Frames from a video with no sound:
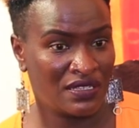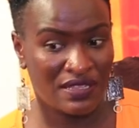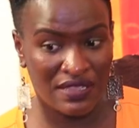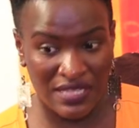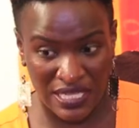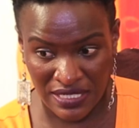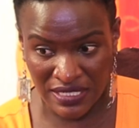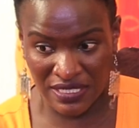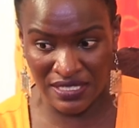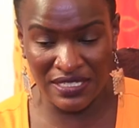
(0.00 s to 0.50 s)

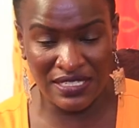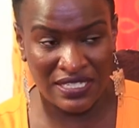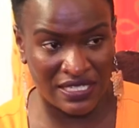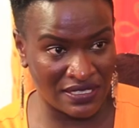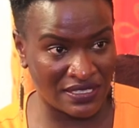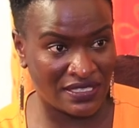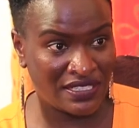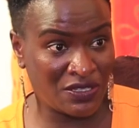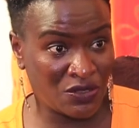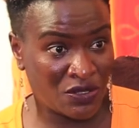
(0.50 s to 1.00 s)
That
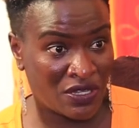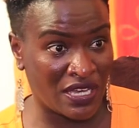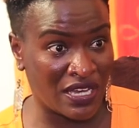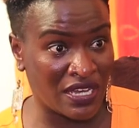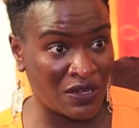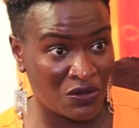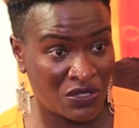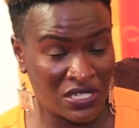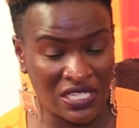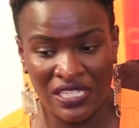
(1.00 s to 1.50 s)
desk, now
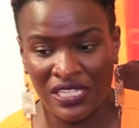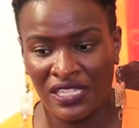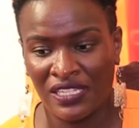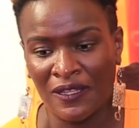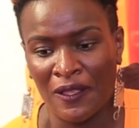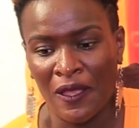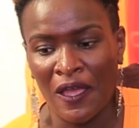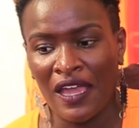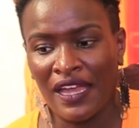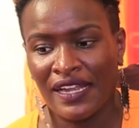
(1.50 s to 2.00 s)

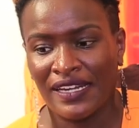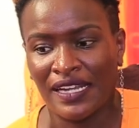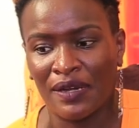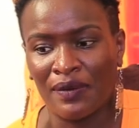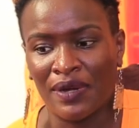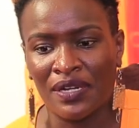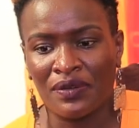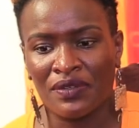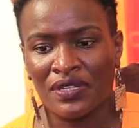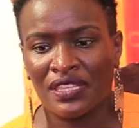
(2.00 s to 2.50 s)

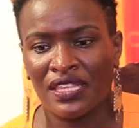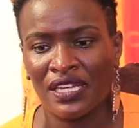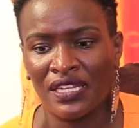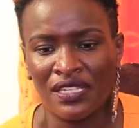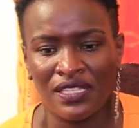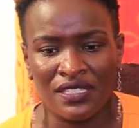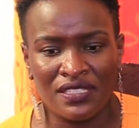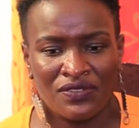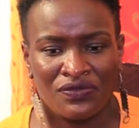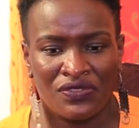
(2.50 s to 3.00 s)
1 week. Then
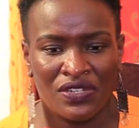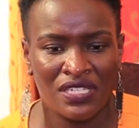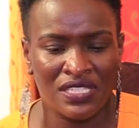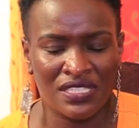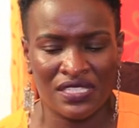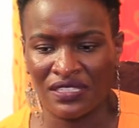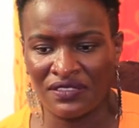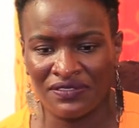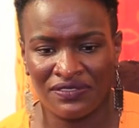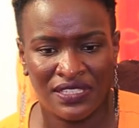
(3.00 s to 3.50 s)
he's very
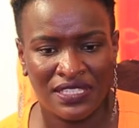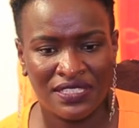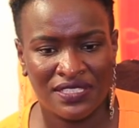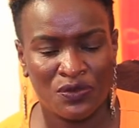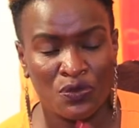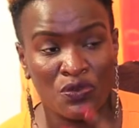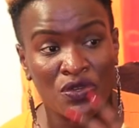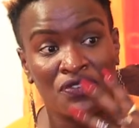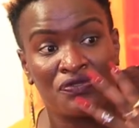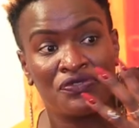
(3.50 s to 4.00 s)

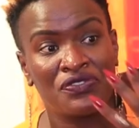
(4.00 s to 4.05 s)
selfless. We are